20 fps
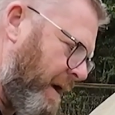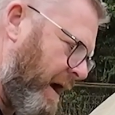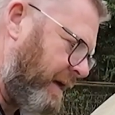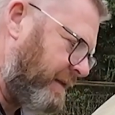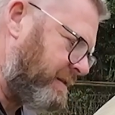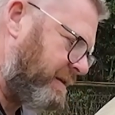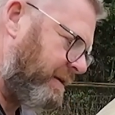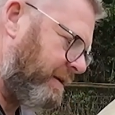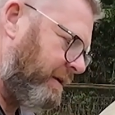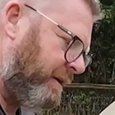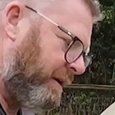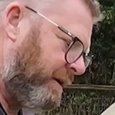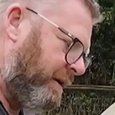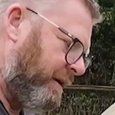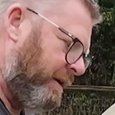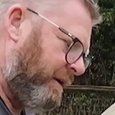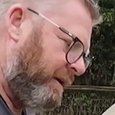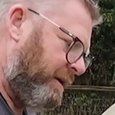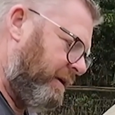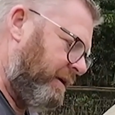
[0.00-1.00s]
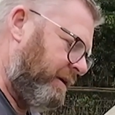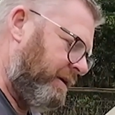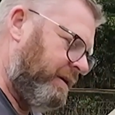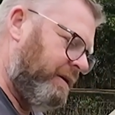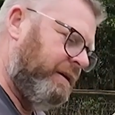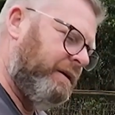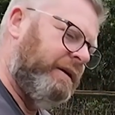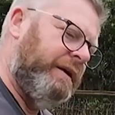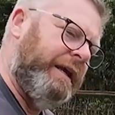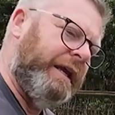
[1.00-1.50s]
mat.
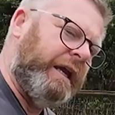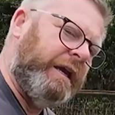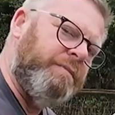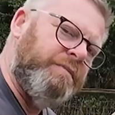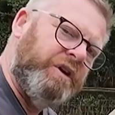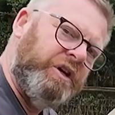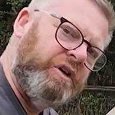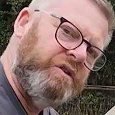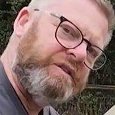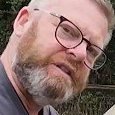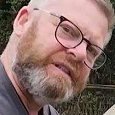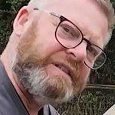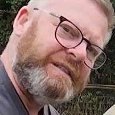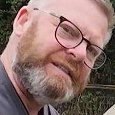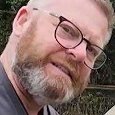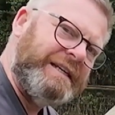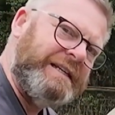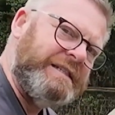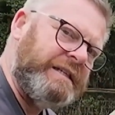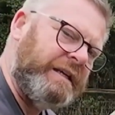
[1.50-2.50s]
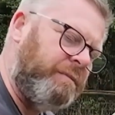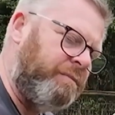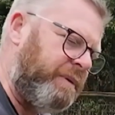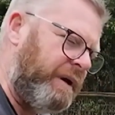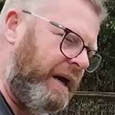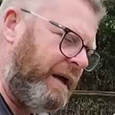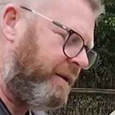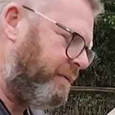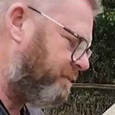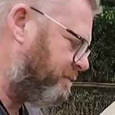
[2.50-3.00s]
It can be used as a seating
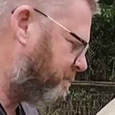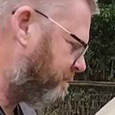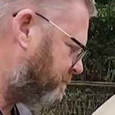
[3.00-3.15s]
pad,